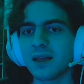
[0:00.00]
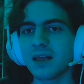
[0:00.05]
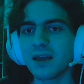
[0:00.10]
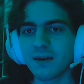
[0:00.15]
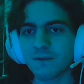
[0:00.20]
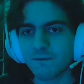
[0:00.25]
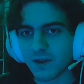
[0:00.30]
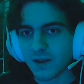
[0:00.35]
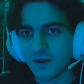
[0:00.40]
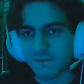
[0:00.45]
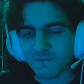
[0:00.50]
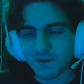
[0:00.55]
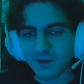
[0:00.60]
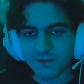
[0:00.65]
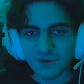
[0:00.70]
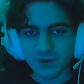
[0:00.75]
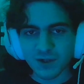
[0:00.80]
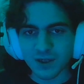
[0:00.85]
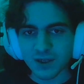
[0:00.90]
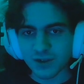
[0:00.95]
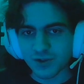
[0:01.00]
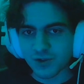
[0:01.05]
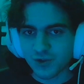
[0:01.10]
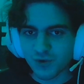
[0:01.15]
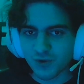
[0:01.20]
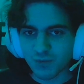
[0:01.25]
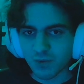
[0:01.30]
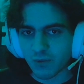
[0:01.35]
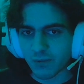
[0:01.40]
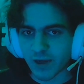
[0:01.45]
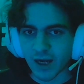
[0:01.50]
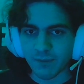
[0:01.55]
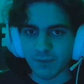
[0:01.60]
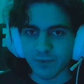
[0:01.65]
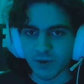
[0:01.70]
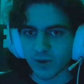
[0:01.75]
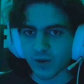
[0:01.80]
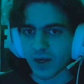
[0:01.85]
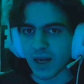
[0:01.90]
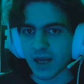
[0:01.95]
if even a super
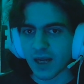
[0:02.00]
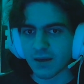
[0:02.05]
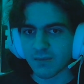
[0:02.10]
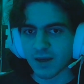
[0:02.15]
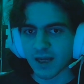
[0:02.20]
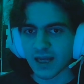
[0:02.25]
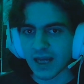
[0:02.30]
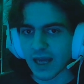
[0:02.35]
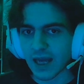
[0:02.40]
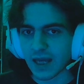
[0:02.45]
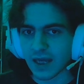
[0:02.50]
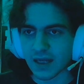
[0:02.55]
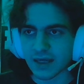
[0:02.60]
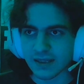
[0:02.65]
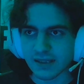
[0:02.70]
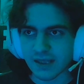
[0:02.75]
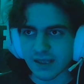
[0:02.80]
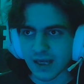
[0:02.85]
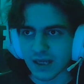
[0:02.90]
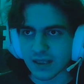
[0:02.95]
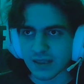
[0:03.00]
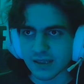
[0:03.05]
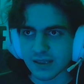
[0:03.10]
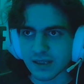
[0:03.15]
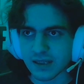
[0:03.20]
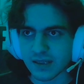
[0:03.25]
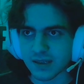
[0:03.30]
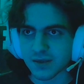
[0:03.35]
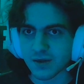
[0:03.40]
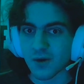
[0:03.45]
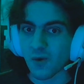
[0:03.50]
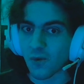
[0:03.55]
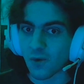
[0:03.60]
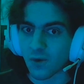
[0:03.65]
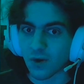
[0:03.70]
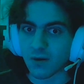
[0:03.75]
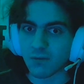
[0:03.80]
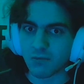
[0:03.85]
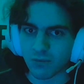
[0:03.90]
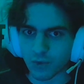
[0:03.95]
popular anime can't get a second season
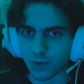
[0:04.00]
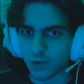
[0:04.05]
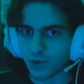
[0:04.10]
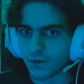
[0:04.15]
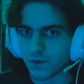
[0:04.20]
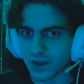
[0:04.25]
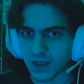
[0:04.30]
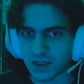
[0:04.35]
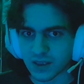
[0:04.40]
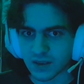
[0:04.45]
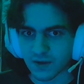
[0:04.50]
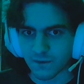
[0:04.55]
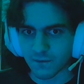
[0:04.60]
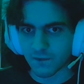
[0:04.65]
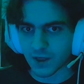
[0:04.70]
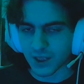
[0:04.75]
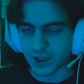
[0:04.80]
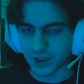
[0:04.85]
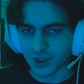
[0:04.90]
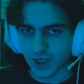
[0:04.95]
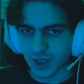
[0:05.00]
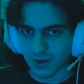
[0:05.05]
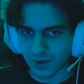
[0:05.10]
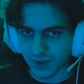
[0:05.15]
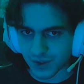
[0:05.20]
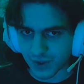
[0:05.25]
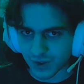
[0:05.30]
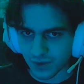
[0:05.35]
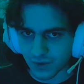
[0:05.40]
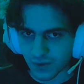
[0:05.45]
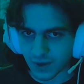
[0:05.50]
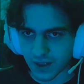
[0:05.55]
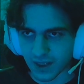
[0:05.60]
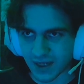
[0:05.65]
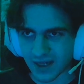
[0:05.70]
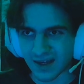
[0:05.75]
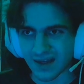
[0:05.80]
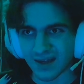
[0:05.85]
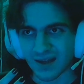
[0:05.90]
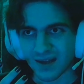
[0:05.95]
or a movie to finish out the
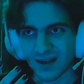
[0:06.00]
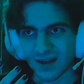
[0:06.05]
story,